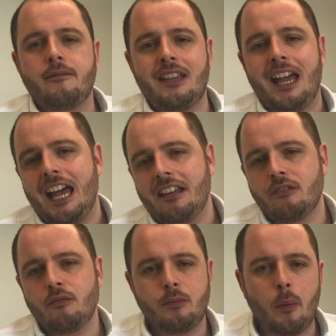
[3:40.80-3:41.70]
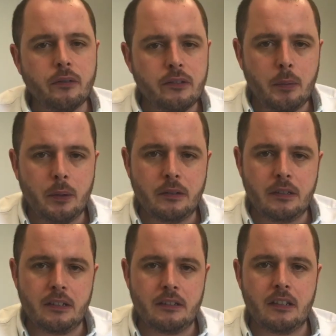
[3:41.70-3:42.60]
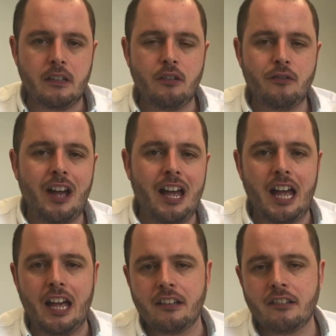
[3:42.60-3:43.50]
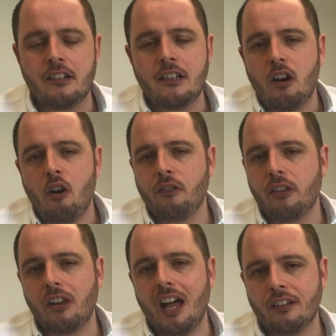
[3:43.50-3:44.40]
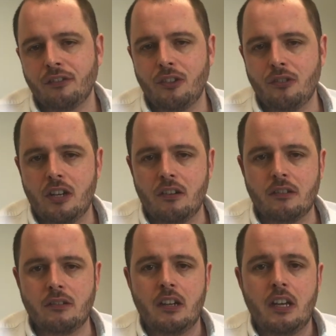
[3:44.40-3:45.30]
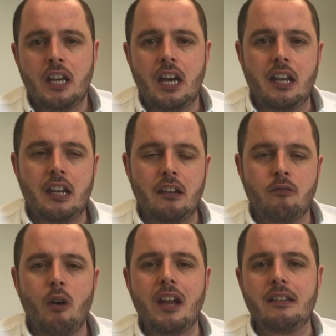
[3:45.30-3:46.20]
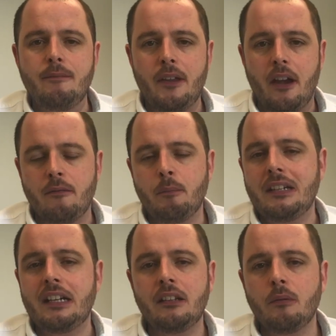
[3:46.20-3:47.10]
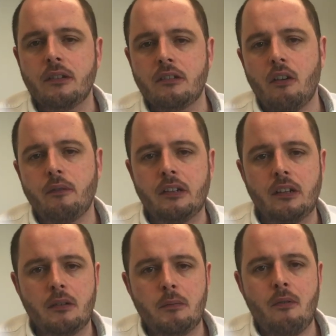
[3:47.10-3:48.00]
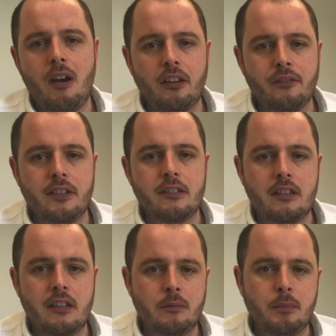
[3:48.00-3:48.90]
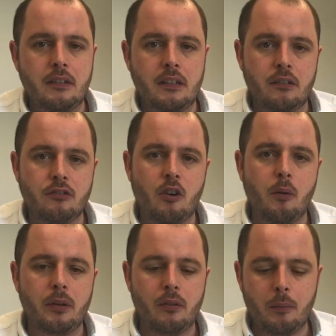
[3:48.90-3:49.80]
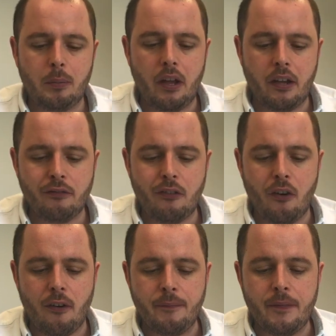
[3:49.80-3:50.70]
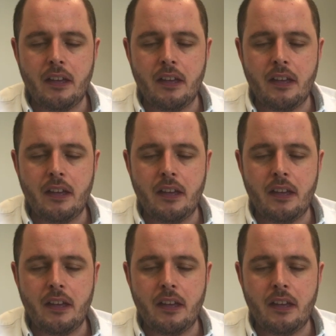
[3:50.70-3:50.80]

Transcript: tasks, responsibilities that you've had over the last few years, and write them down, particularly ones that are obviously going to be relevant to this particular job that you're applying for.